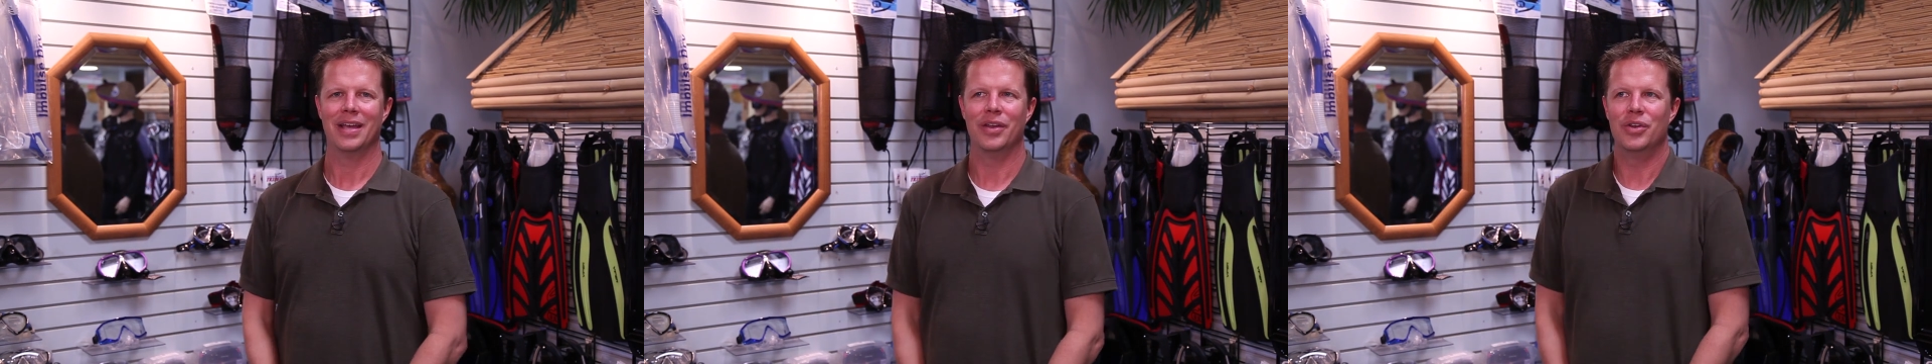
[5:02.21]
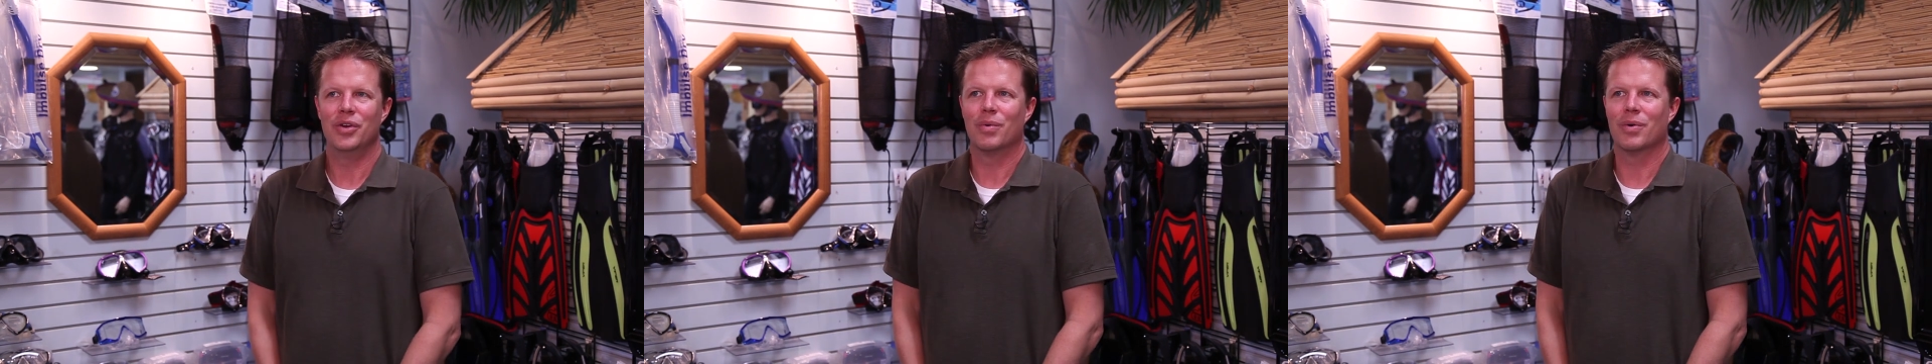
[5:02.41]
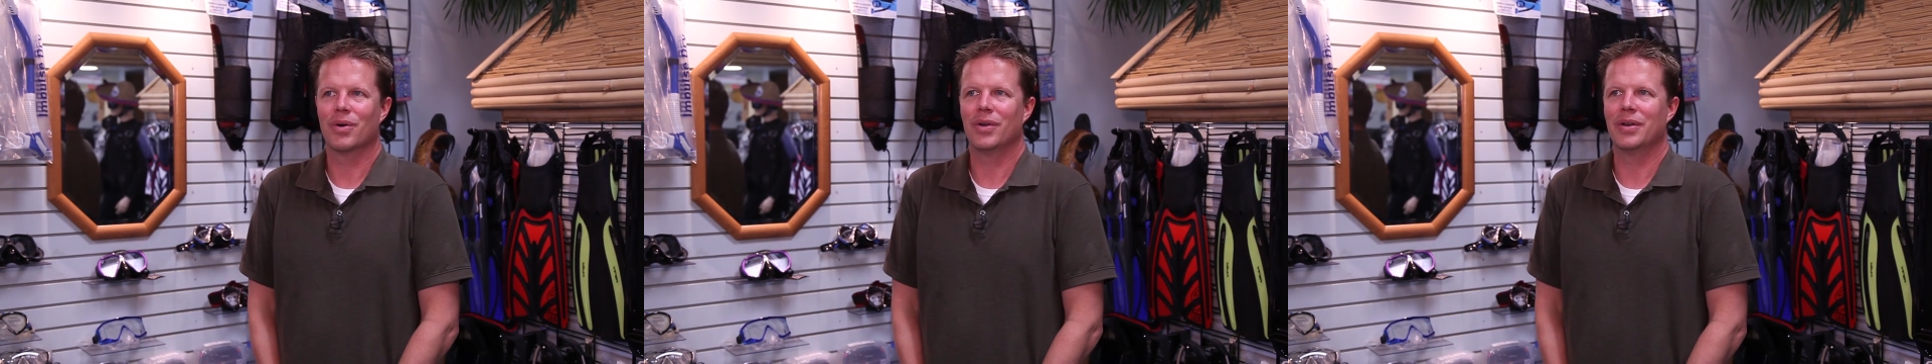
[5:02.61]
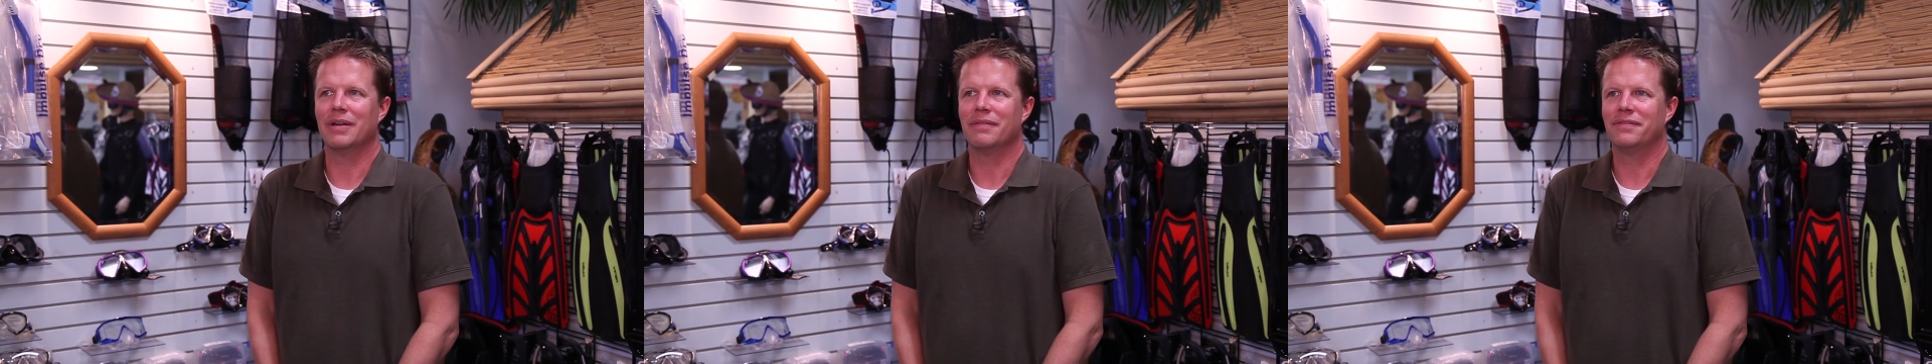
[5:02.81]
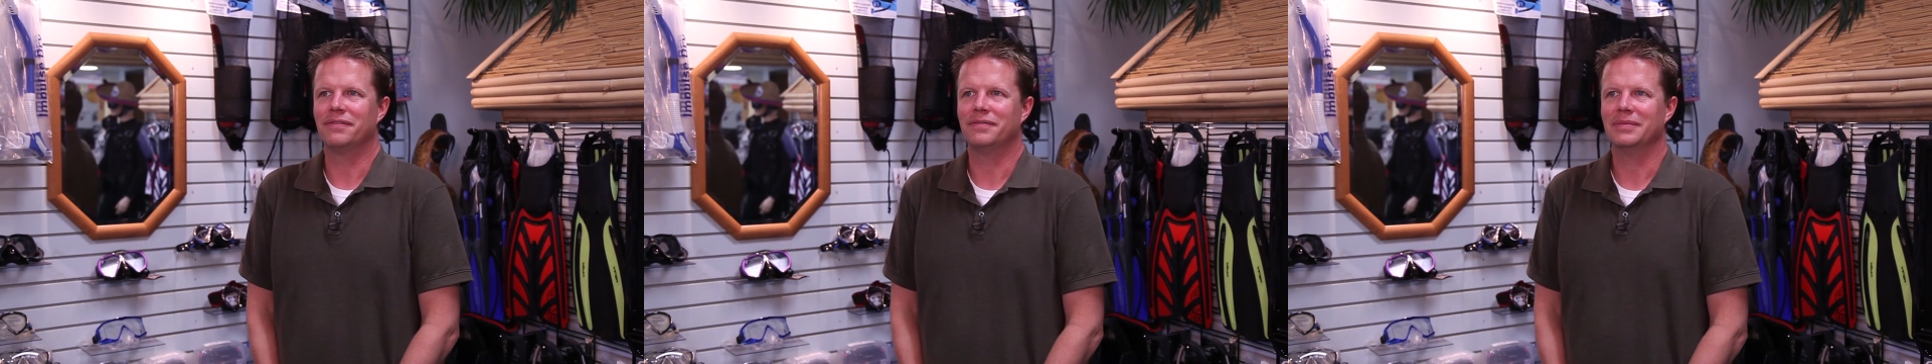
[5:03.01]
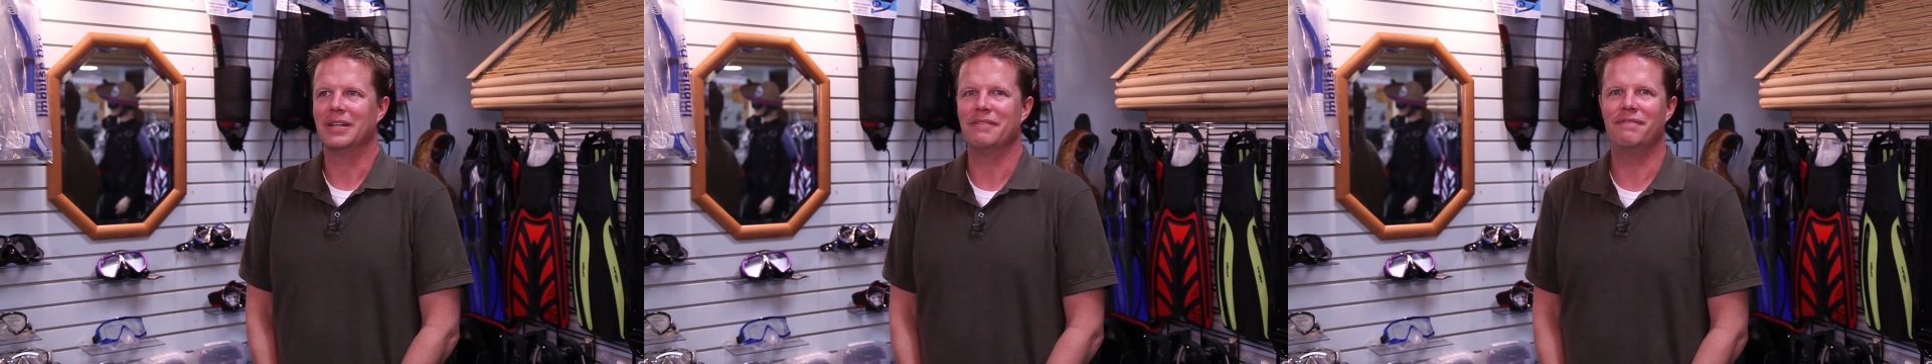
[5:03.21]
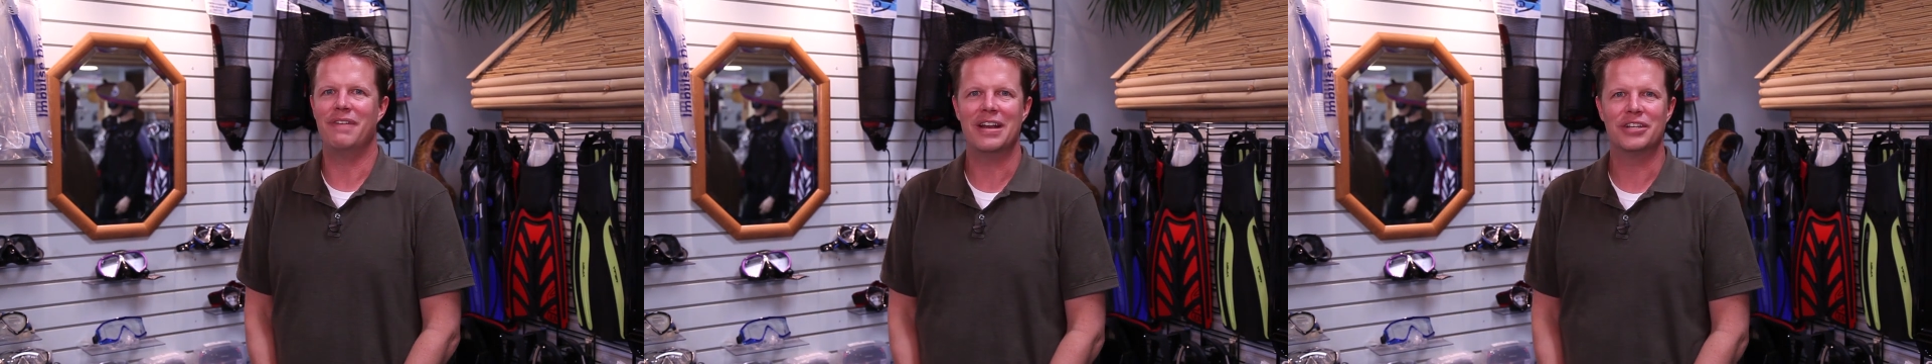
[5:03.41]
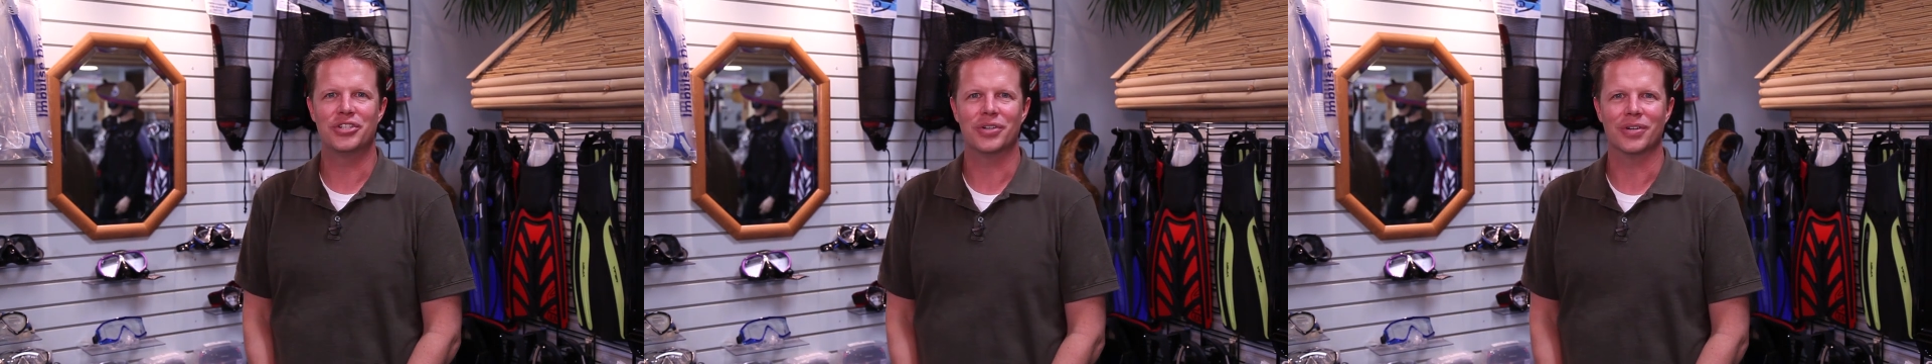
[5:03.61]
A new world of
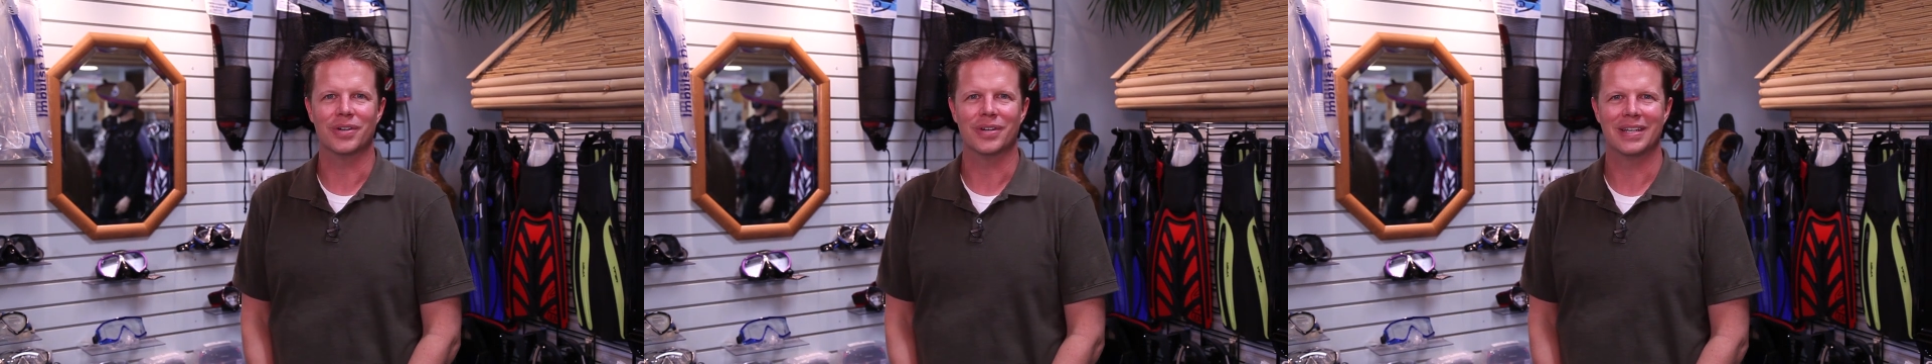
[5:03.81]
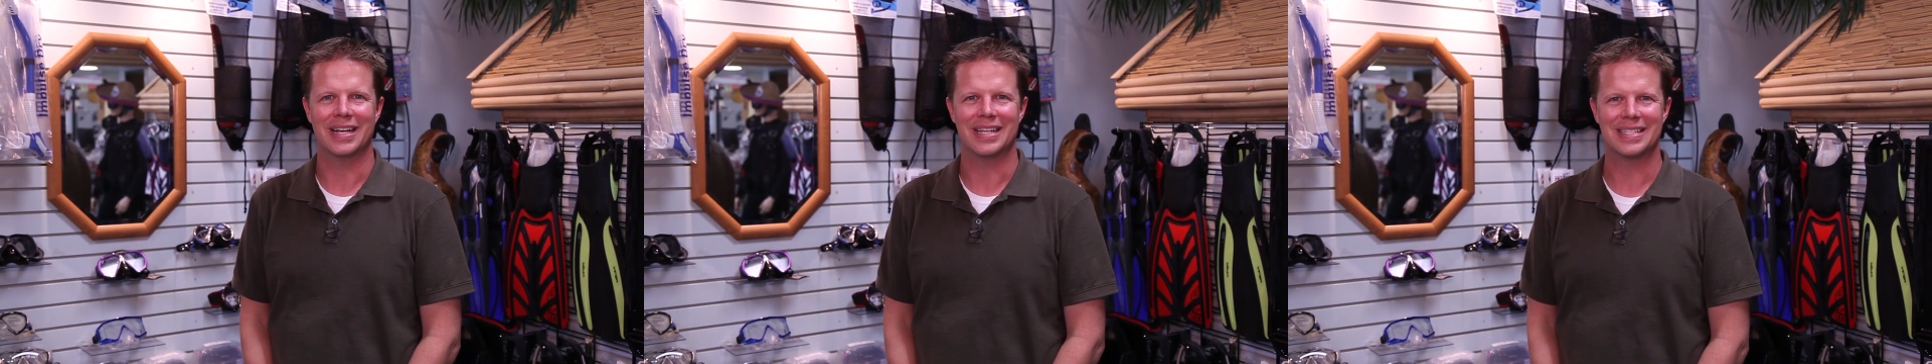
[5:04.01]
adventure